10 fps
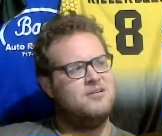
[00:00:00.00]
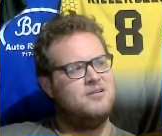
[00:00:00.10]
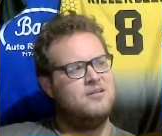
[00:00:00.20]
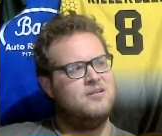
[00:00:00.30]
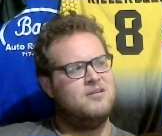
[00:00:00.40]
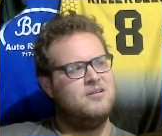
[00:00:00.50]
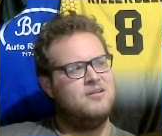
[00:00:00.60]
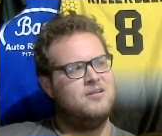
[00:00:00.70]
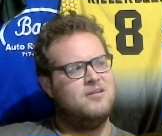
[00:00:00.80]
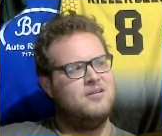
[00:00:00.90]

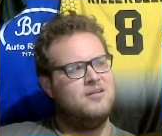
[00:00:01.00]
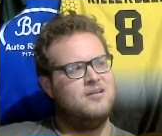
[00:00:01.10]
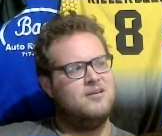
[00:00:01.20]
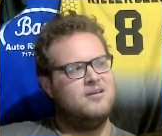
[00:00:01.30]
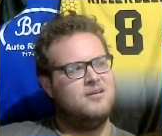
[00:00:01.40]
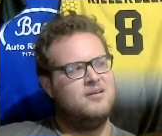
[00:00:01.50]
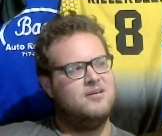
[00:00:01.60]
(no one is talking)